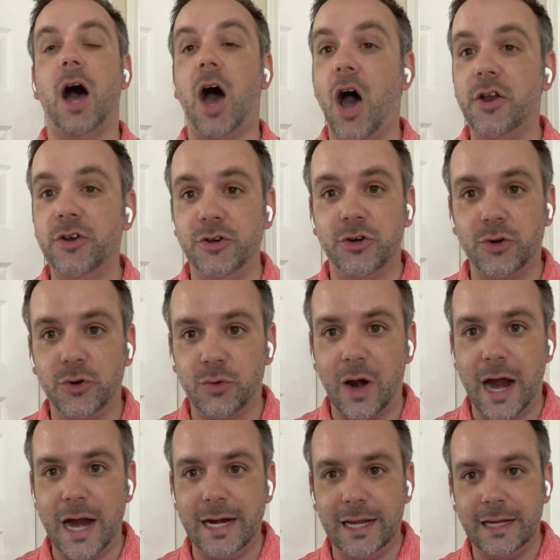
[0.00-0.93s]

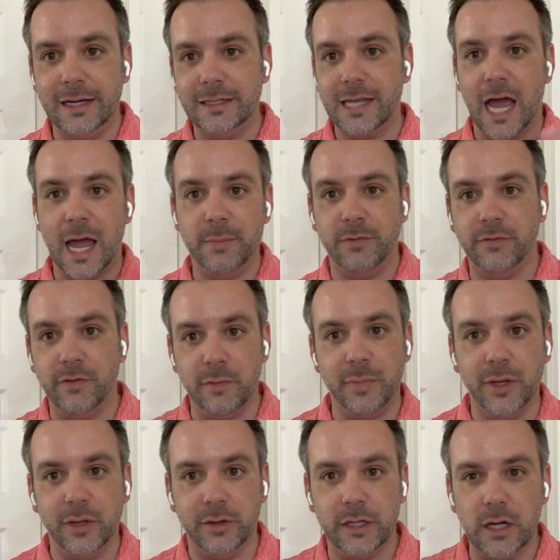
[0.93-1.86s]
underwriting type of
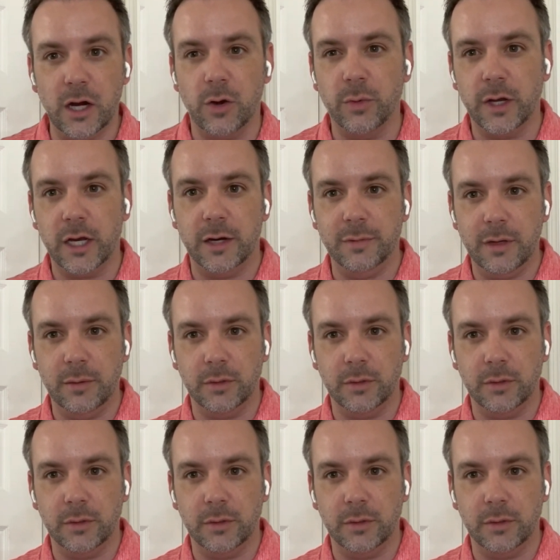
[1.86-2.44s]
ability are we going to be